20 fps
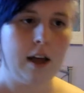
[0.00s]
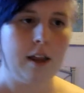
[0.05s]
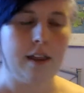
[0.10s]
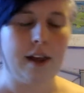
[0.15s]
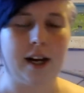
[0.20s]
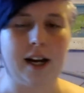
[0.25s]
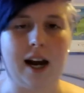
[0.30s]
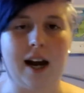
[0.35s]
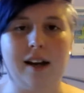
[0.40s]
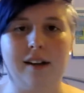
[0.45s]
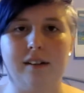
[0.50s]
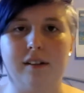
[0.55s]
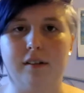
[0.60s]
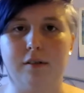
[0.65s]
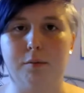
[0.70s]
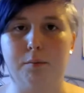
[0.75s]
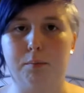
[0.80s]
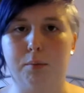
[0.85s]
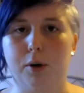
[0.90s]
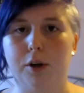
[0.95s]
they kind
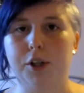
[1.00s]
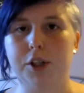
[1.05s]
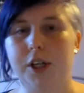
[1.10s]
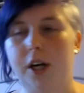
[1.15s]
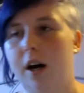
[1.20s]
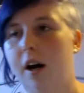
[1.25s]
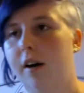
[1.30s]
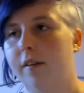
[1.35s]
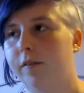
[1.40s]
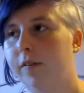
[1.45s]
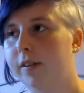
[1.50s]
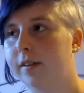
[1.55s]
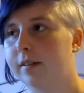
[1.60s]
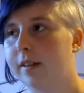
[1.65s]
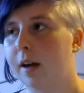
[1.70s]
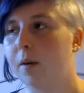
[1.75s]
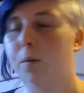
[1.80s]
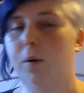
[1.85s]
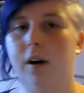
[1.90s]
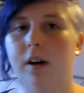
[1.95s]
of brush it off and
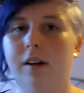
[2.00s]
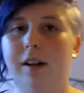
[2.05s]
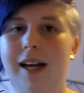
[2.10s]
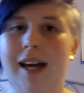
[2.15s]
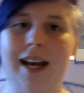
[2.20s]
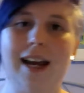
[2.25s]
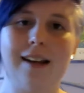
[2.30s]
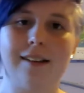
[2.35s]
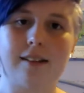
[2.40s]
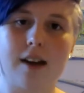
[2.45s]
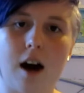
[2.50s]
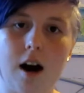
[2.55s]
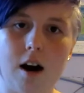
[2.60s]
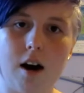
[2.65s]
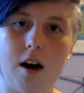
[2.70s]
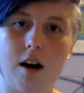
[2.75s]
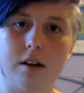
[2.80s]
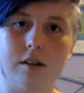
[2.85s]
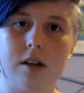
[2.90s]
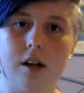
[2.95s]
say, well, it is
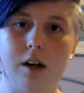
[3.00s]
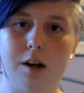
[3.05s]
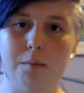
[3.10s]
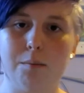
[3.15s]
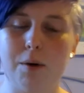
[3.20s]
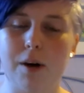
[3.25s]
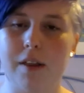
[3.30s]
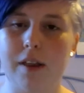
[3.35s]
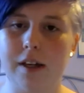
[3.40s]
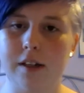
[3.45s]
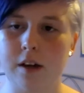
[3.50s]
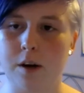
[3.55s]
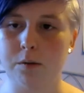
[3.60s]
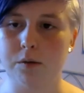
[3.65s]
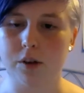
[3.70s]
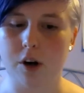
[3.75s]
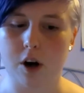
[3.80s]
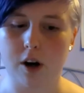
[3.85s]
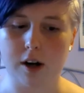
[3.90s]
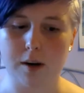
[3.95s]
hard, but they don't
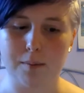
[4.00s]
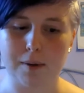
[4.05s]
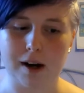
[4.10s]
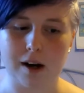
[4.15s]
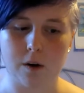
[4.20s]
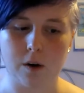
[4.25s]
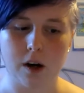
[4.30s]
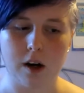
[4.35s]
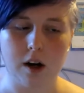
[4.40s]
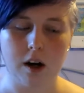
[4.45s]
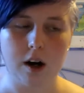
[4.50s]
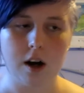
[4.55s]
talk about